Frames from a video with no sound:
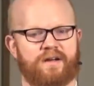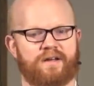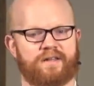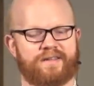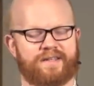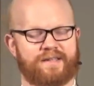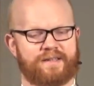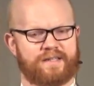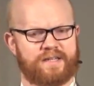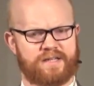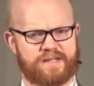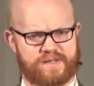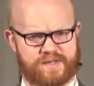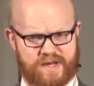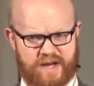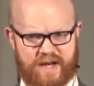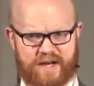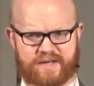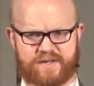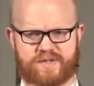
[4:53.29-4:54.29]
that leads
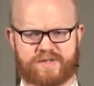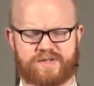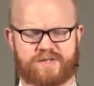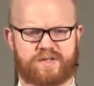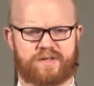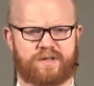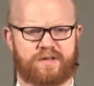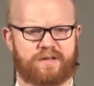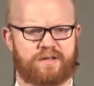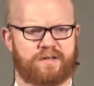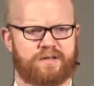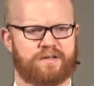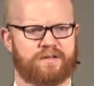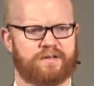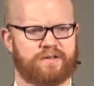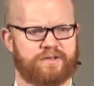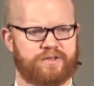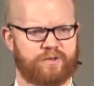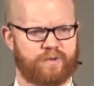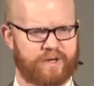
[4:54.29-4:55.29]
us
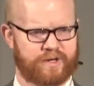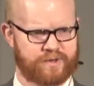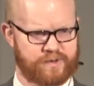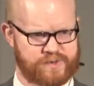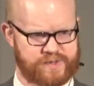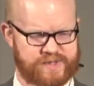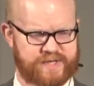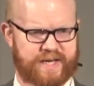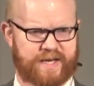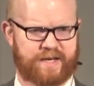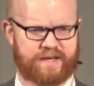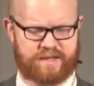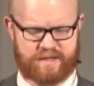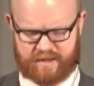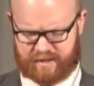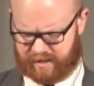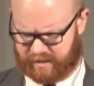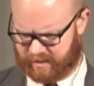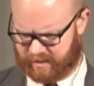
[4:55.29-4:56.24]
to understanding,